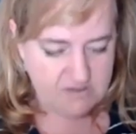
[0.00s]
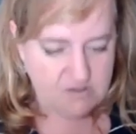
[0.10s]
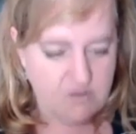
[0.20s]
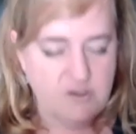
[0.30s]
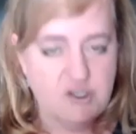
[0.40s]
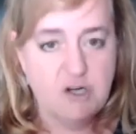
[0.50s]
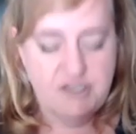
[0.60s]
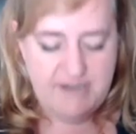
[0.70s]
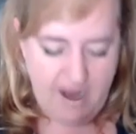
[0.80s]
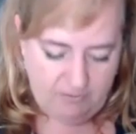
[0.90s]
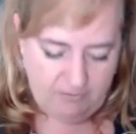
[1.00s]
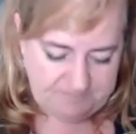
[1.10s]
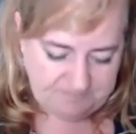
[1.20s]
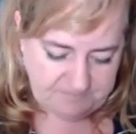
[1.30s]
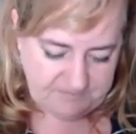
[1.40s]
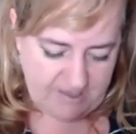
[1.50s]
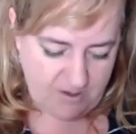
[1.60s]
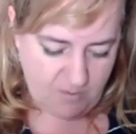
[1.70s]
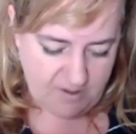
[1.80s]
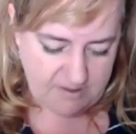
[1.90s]
so they're charging now. They
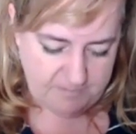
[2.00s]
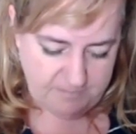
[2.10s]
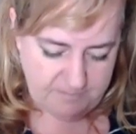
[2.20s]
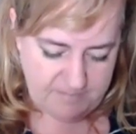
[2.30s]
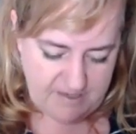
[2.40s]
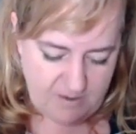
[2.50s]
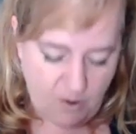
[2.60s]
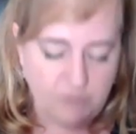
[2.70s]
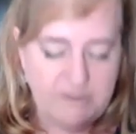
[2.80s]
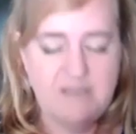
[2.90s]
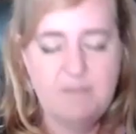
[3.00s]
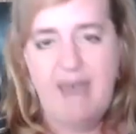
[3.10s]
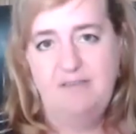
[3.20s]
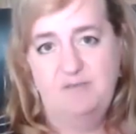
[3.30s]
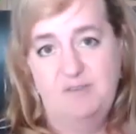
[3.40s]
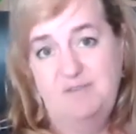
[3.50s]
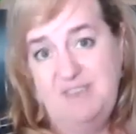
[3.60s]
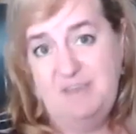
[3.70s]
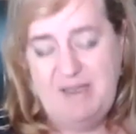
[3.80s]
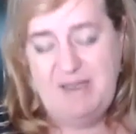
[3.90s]
don't want to be holding the bag for the fee,